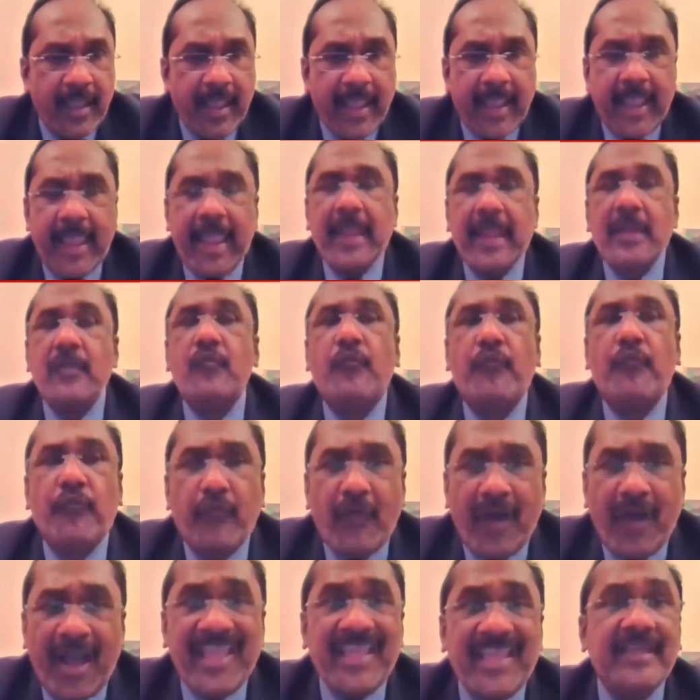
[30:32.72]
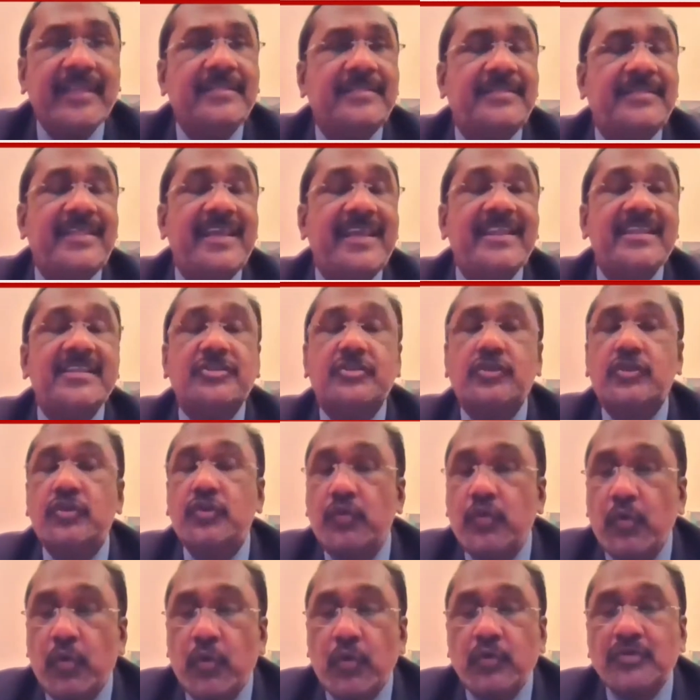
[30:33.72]
And why there is
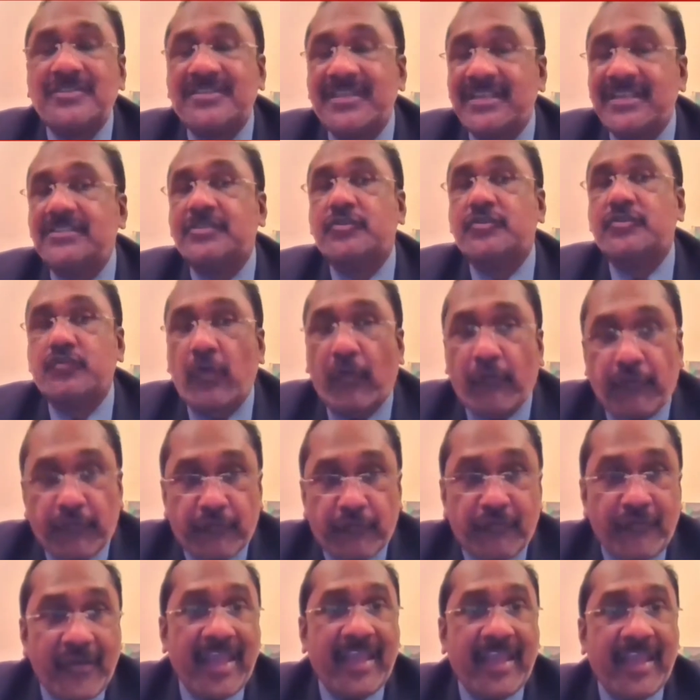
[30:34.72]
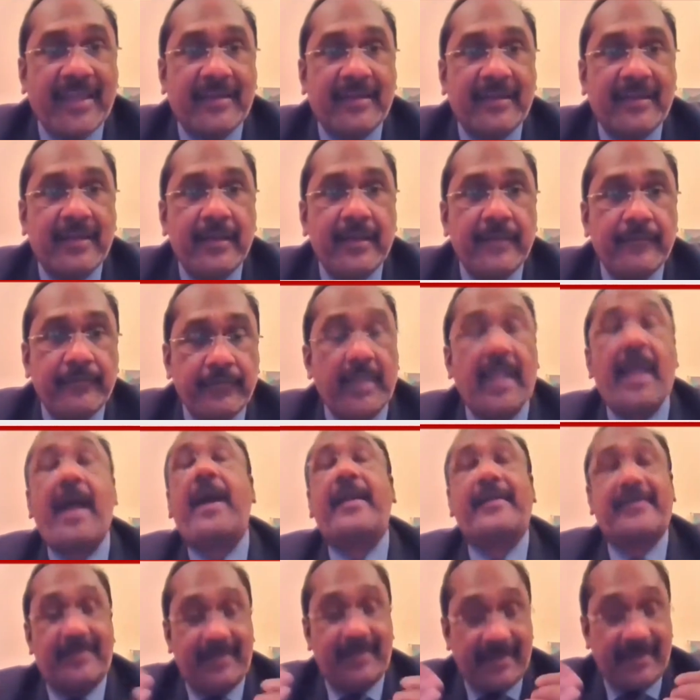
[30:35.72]
no such software,
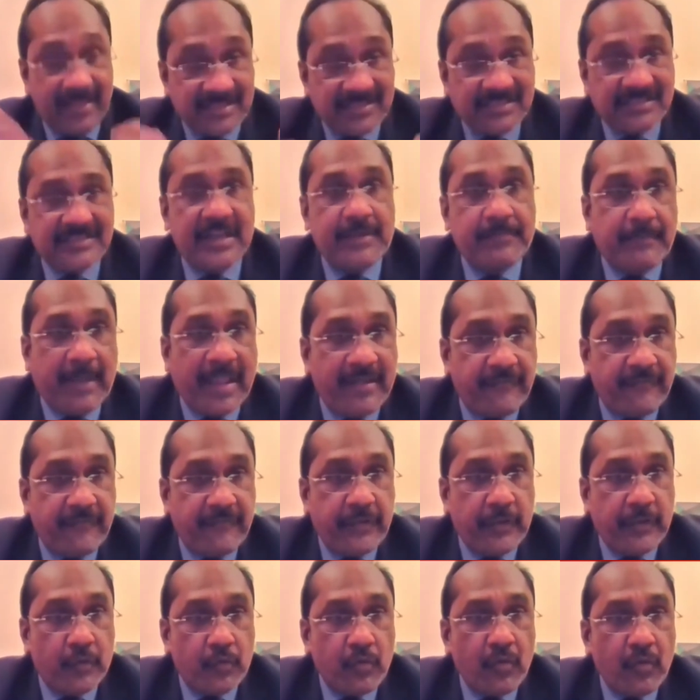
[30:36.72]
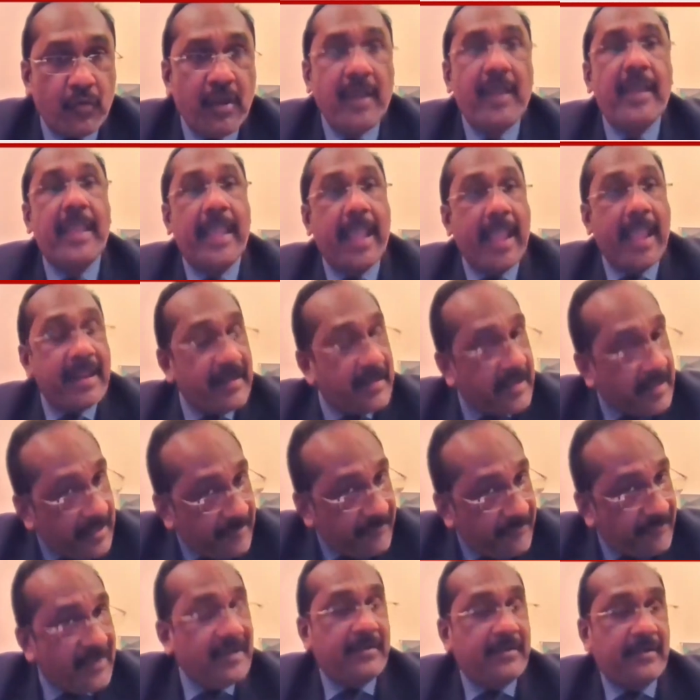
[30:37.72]
at least in my view, and
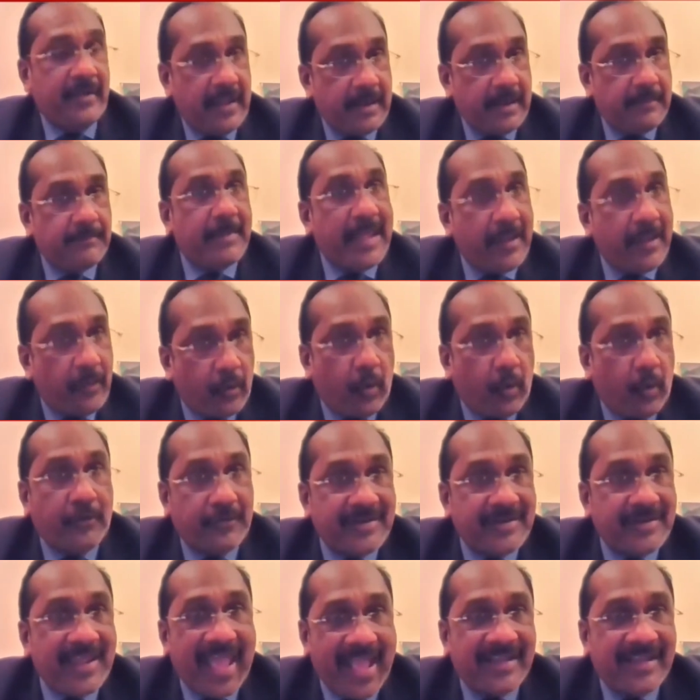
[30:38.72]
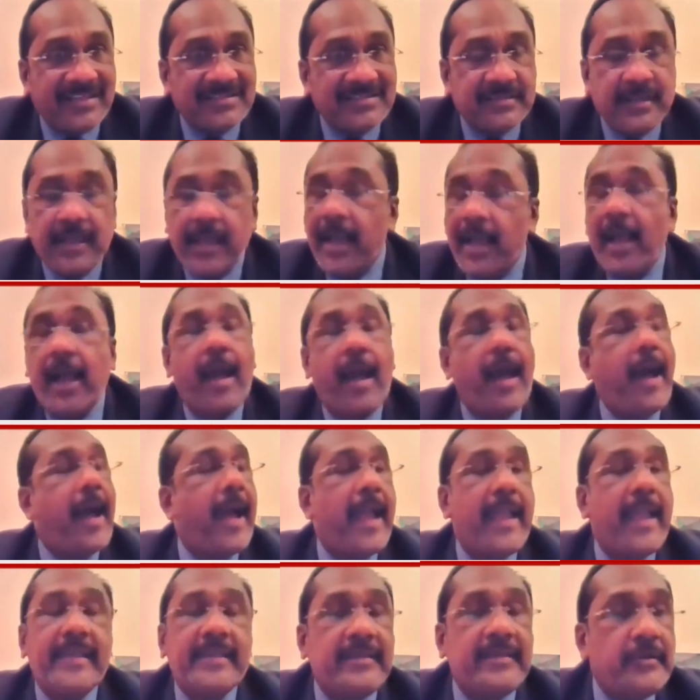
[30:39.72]
even in my contacts,
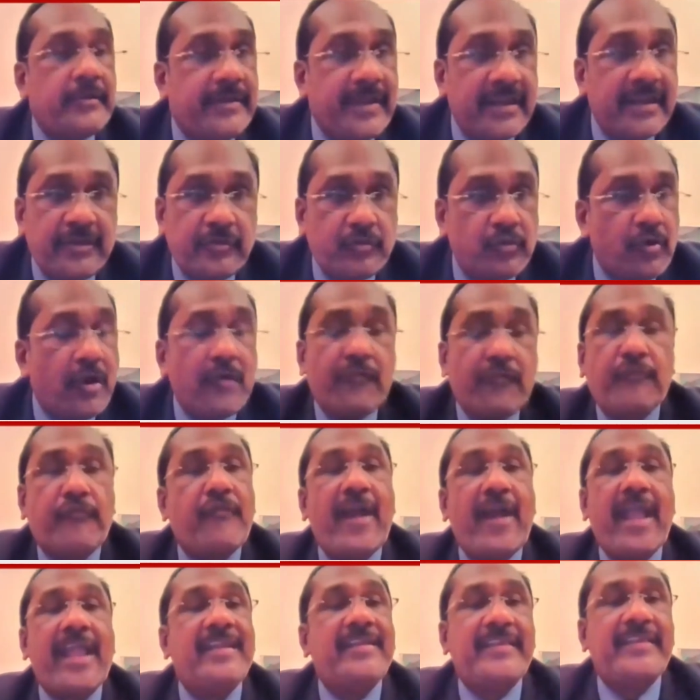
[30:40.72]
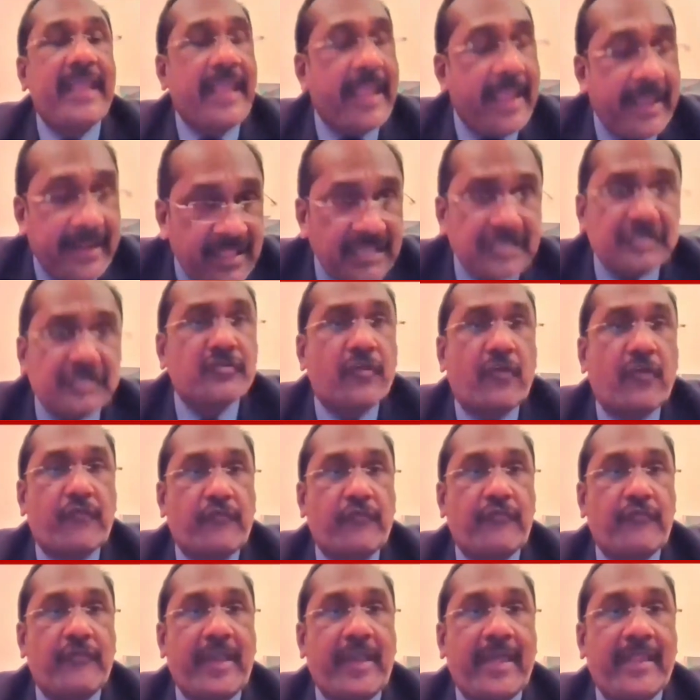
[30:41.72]
I did not find any
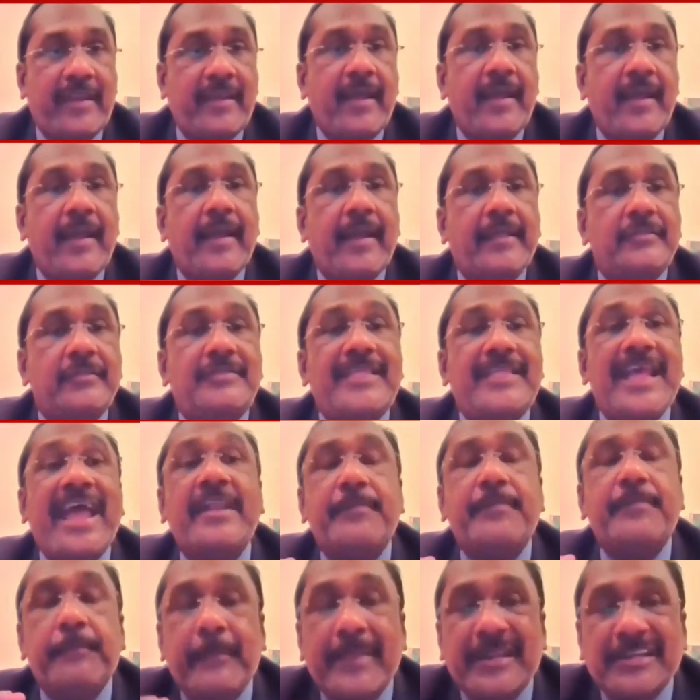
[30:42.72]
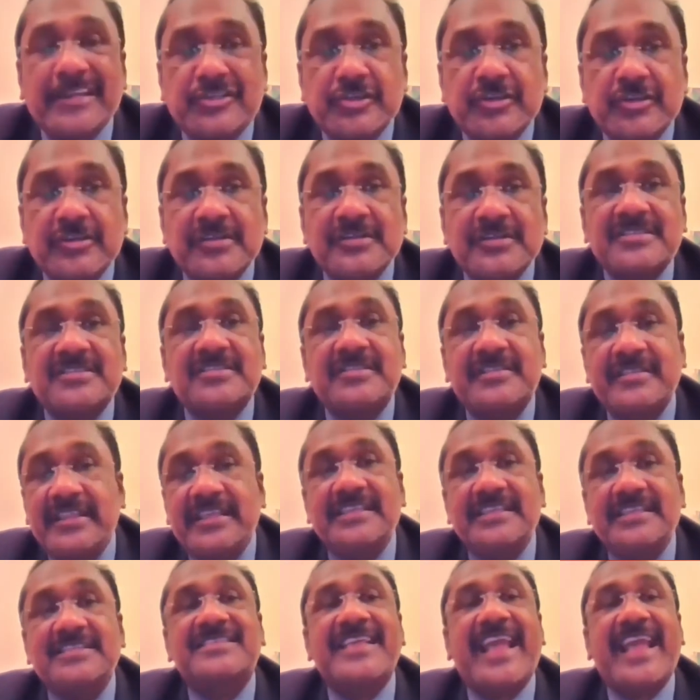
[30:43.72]
software that measures
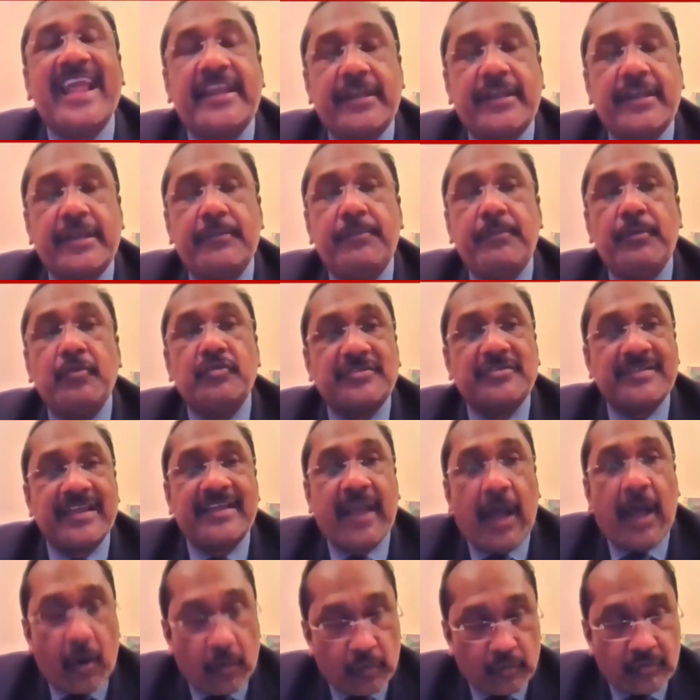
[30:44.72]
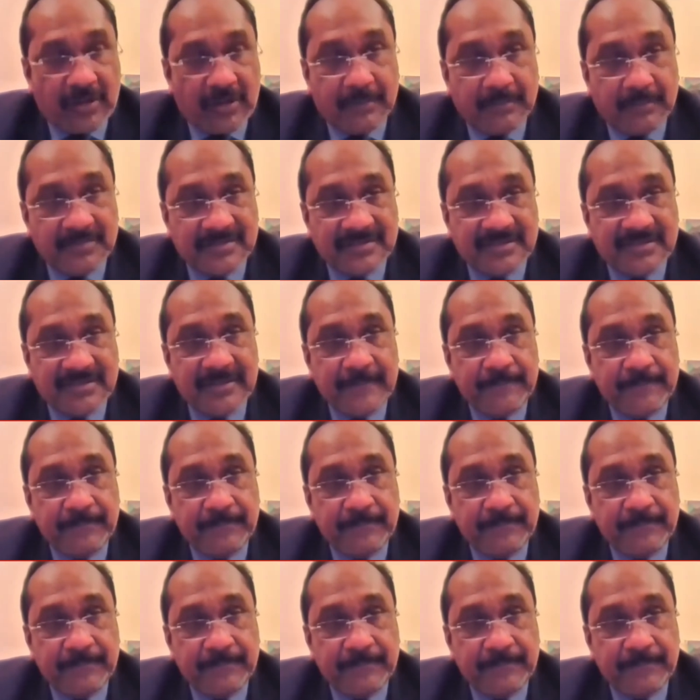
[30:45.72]
these attributes and outcomes.